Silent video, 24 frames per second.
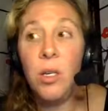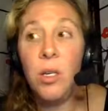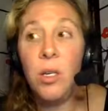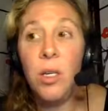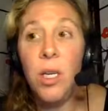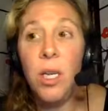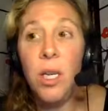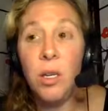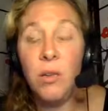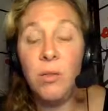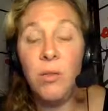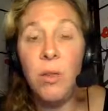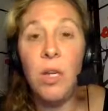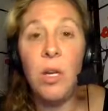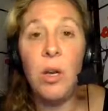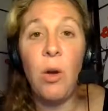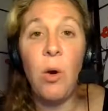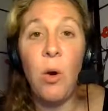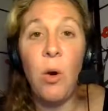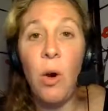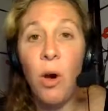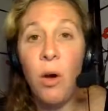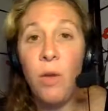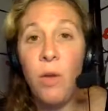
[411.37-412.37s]
killing
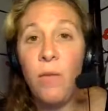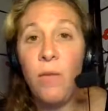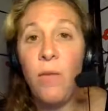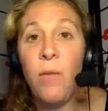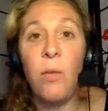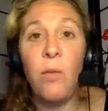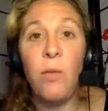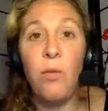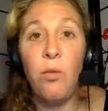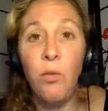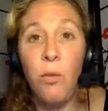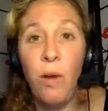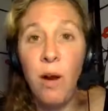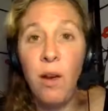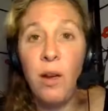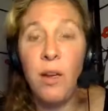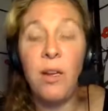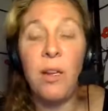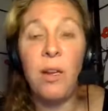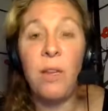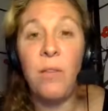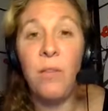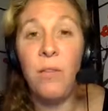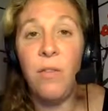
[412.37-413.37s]
off
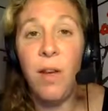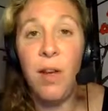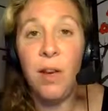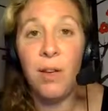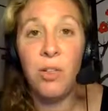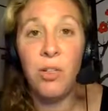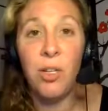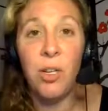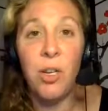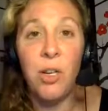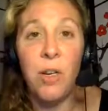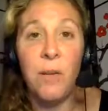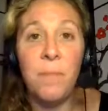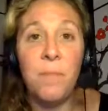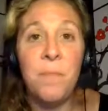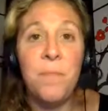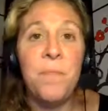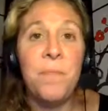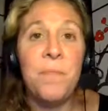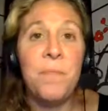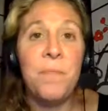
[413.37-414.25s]
chronic infection,